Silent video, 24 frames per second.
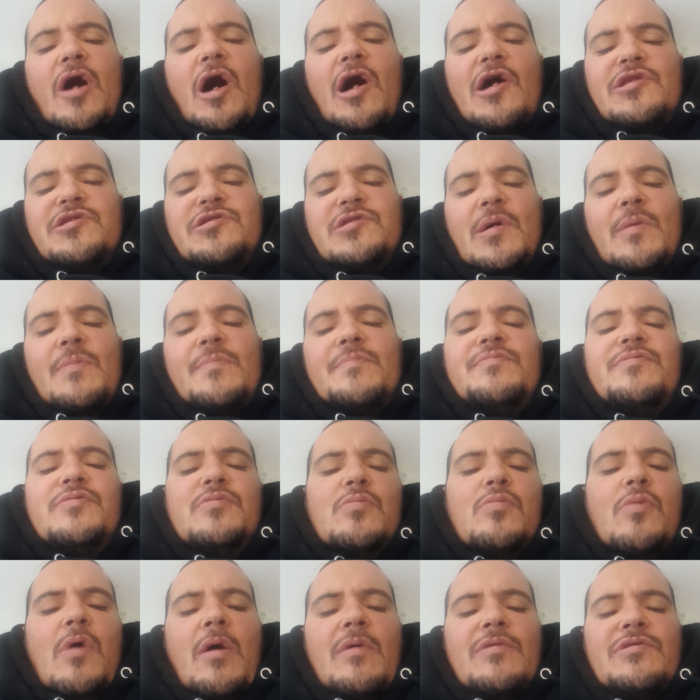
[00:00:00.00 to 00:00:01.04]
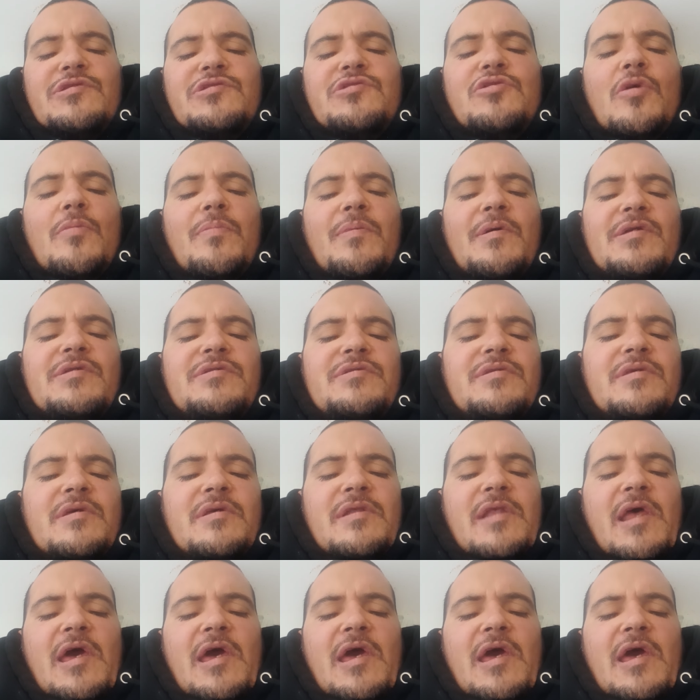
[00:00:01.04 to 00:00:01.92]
I jump from one topic to the